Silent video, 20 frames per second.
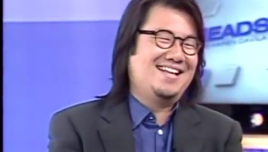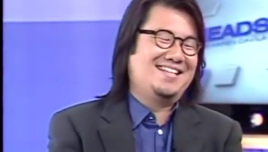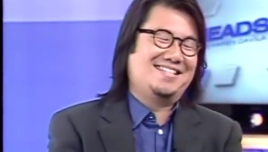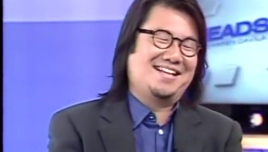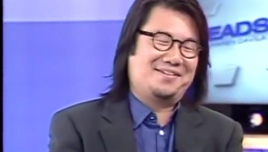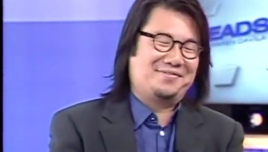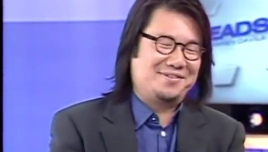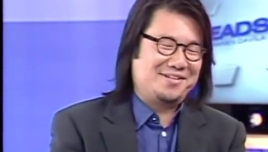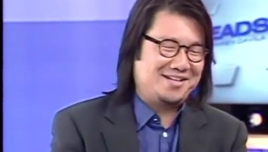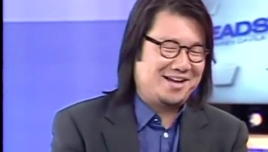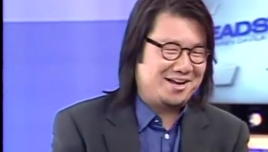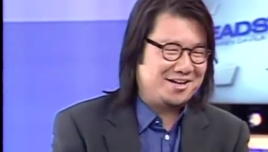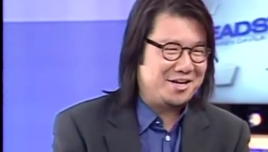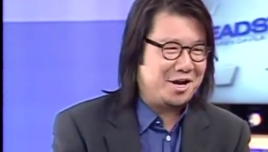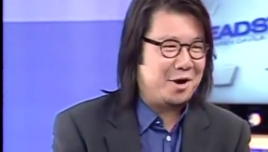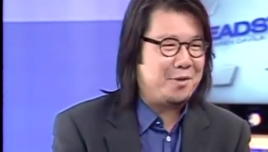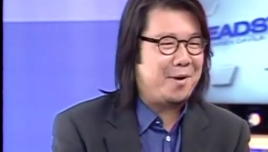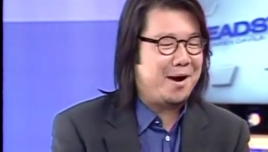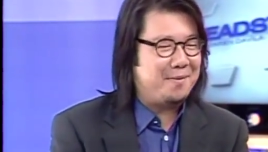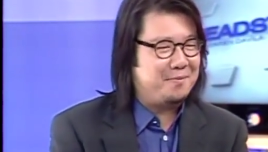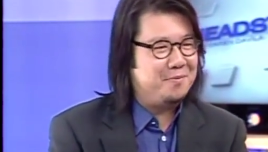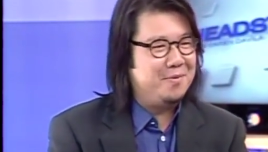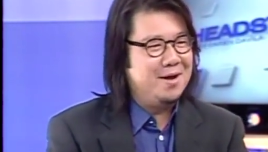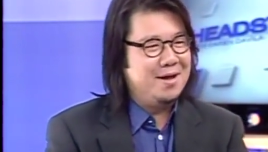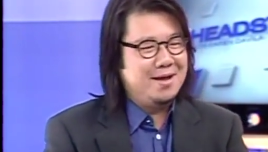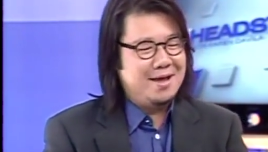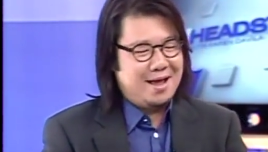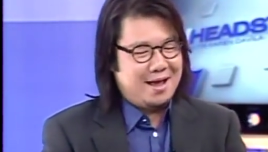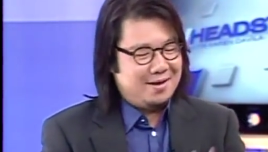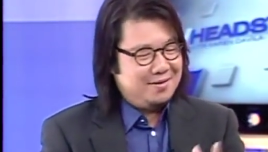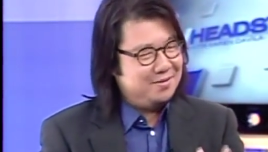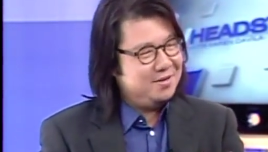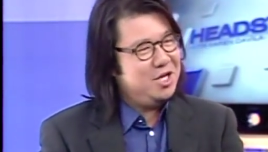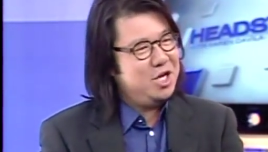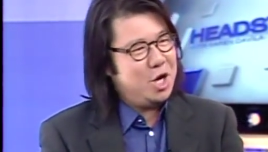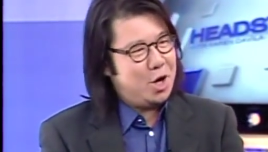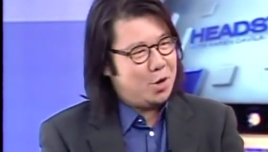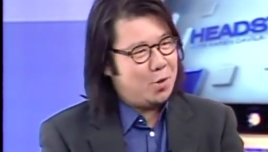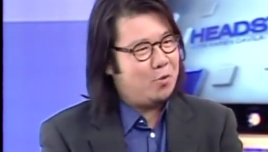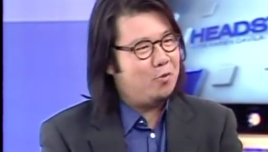Definitely not, no. I'm, you
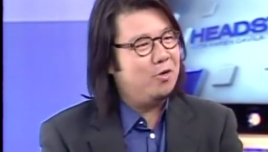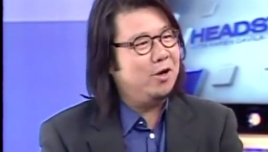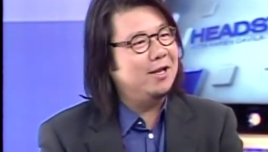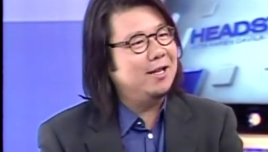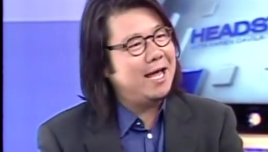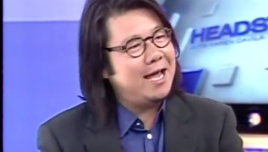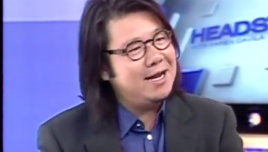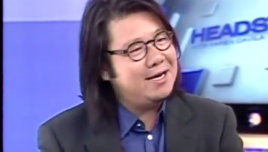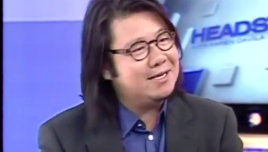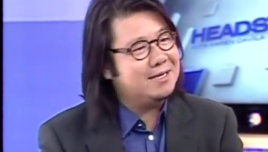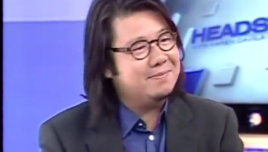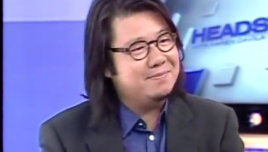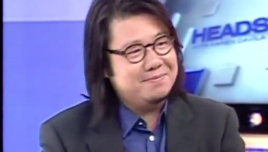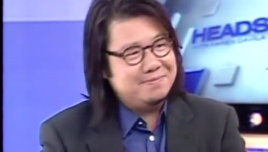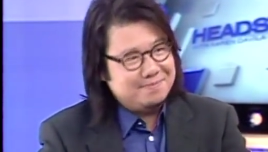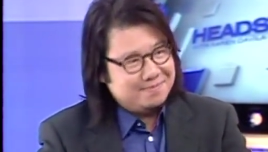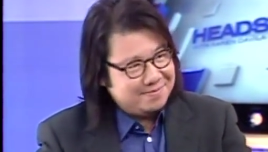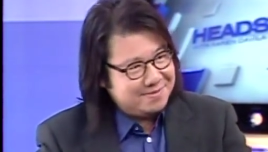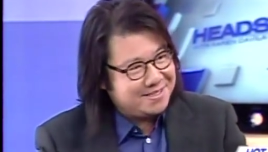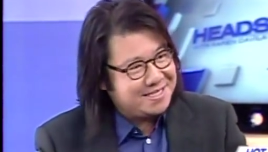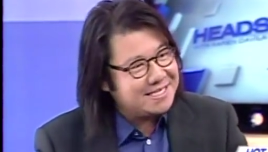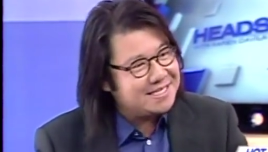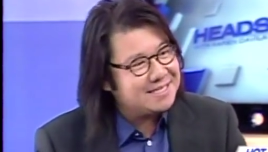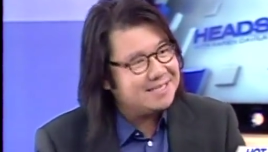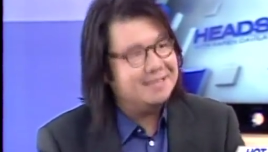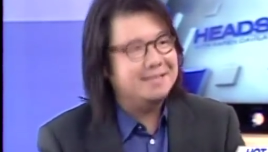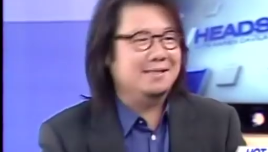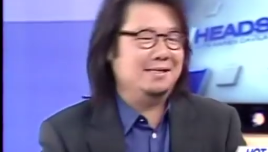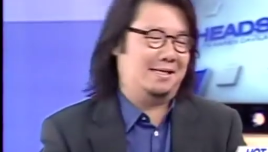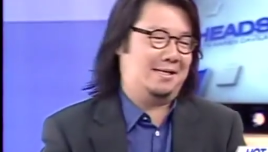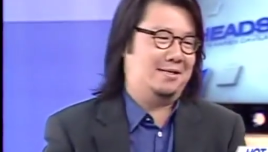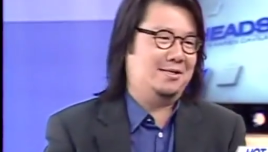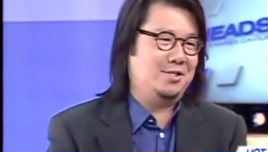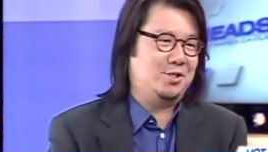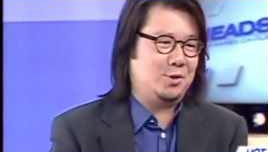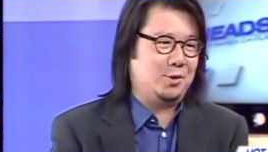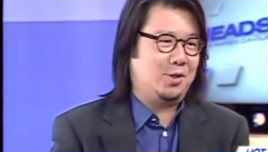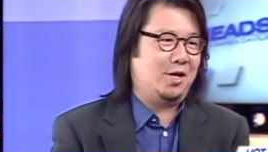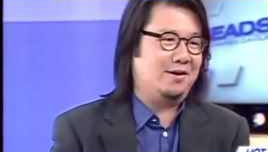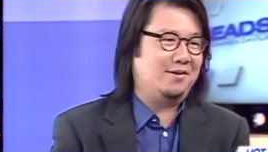know, related distantly
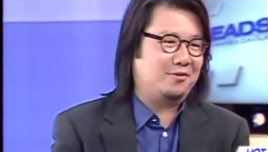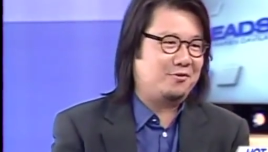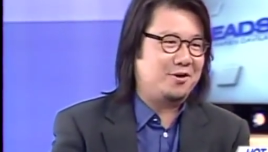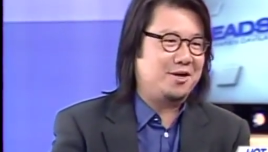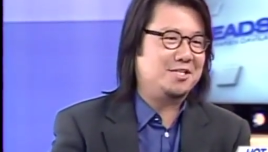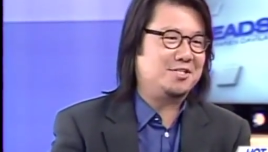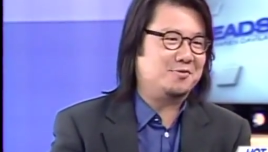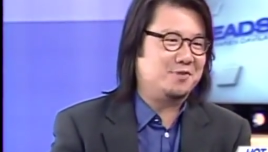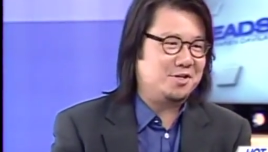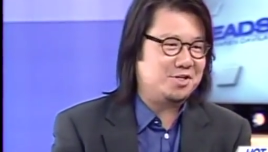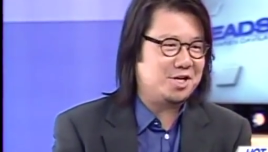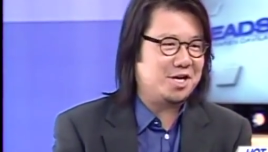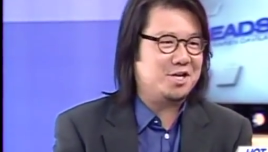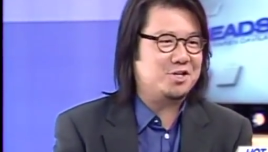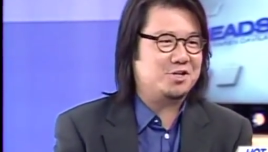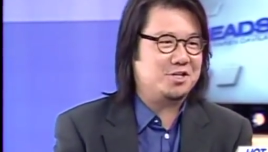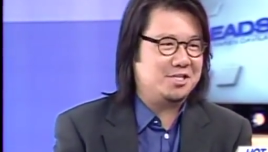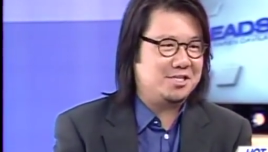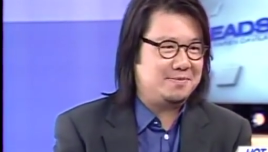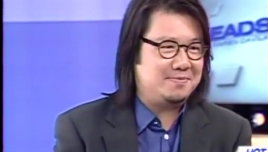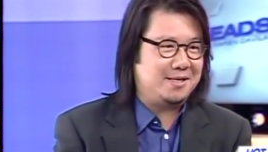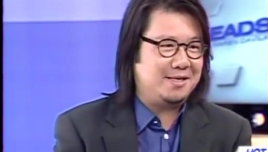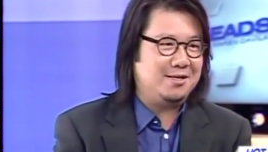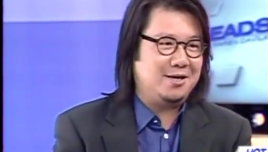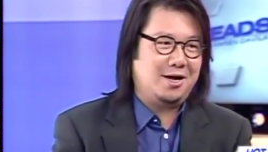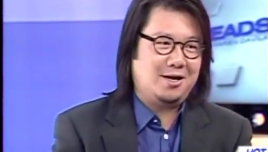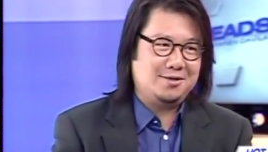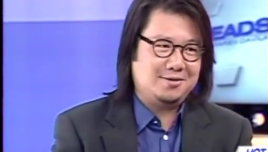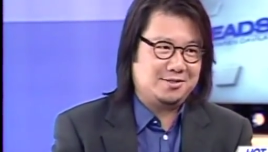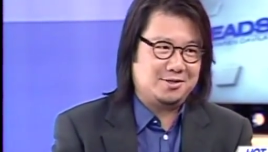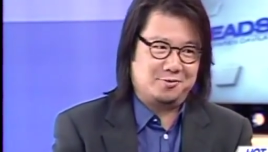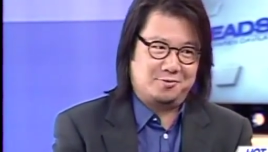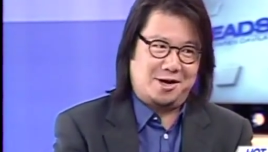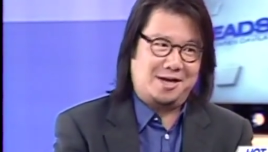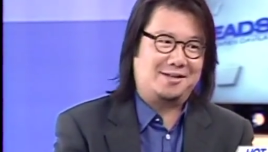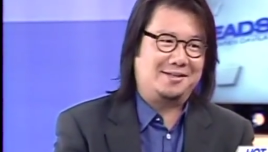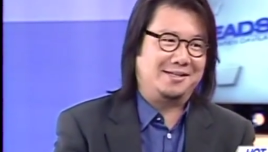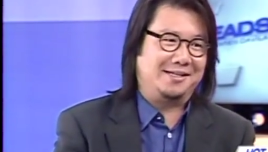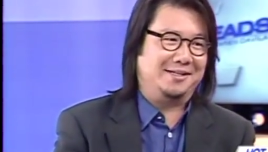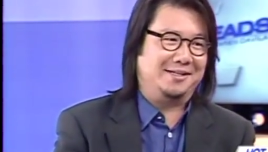to a lot of crazy rich Asians, yes. but not directly.